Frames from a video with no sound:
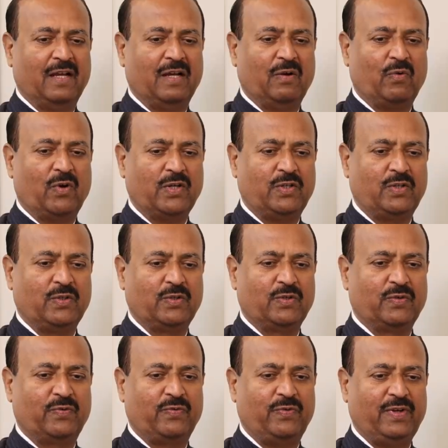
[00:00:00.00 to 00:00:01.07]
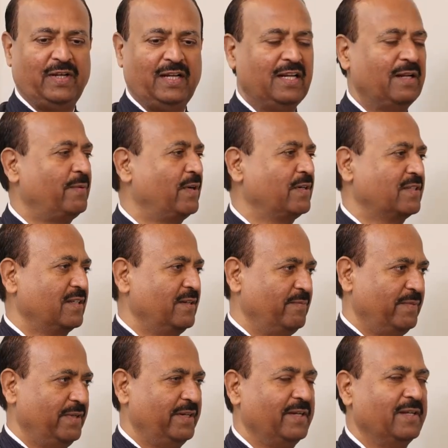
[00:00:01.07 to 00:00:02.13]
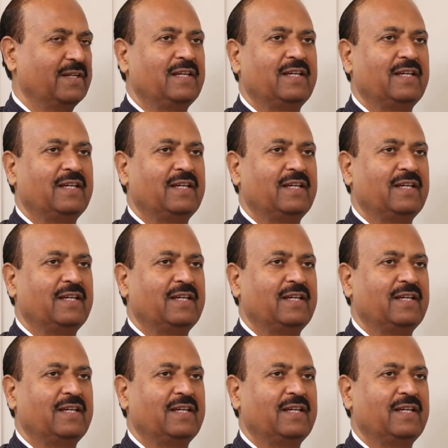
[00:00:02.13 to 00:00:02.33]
what you feel about somebody.